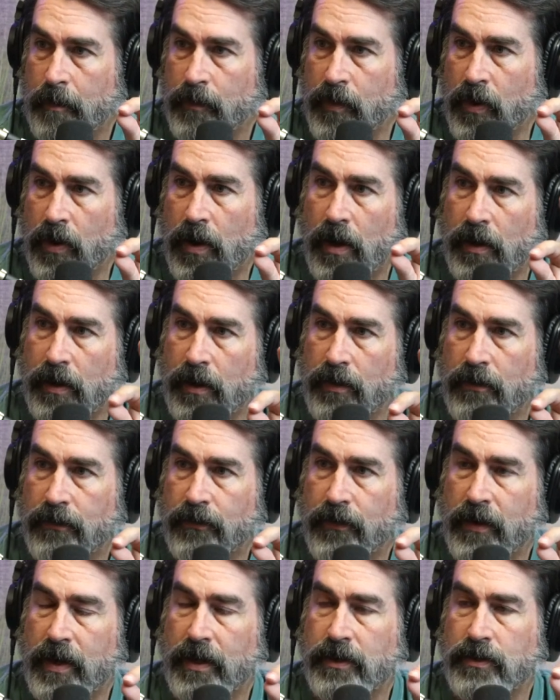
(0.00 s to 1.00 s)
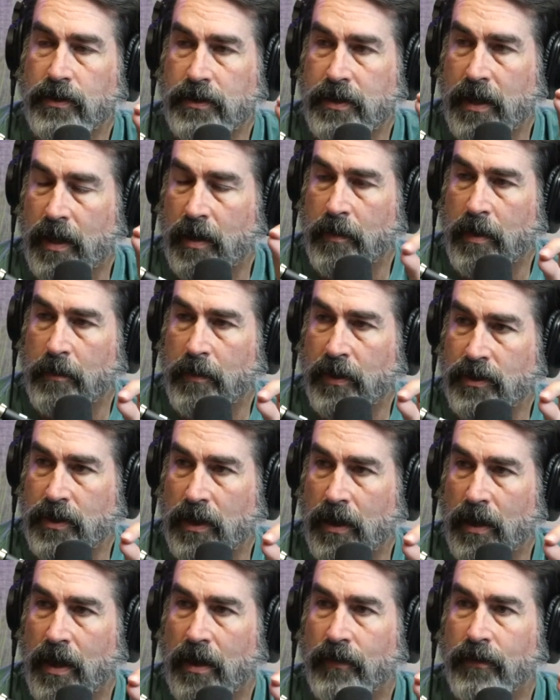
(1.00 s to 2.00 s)
You're hugging your friends. You're telling them how much
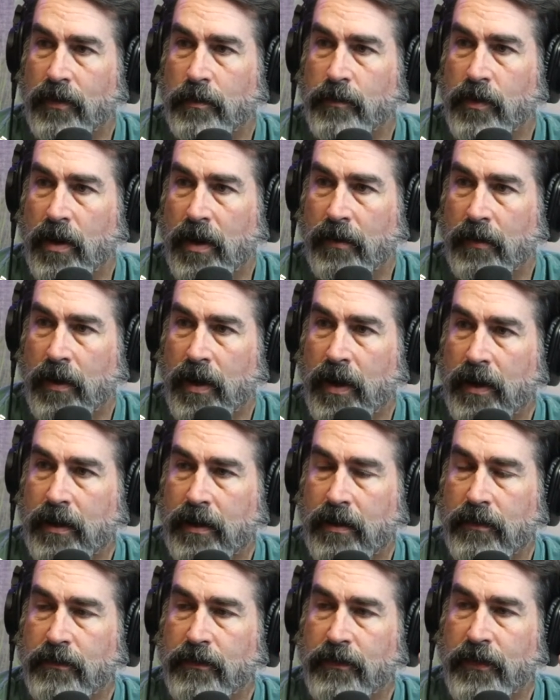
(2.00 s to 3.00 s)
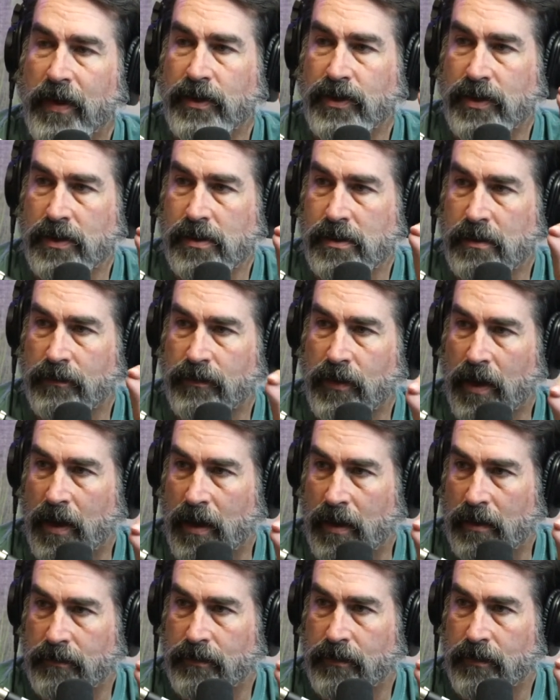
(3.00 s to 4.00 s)
you love them. You have confessions of
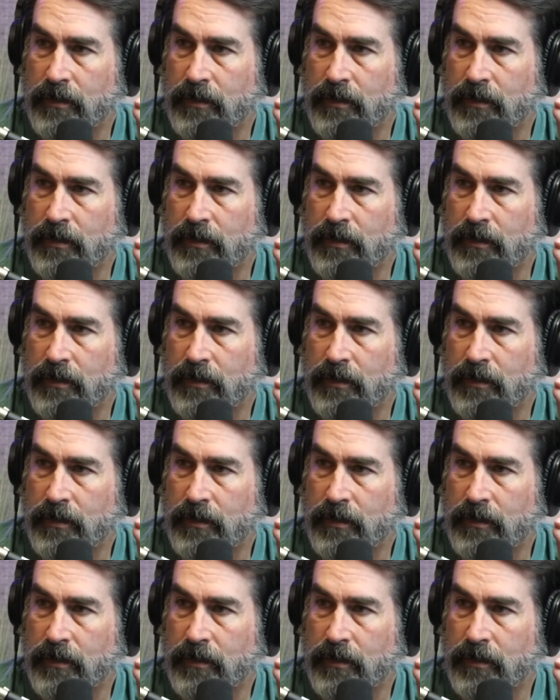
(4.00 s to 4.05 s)
love.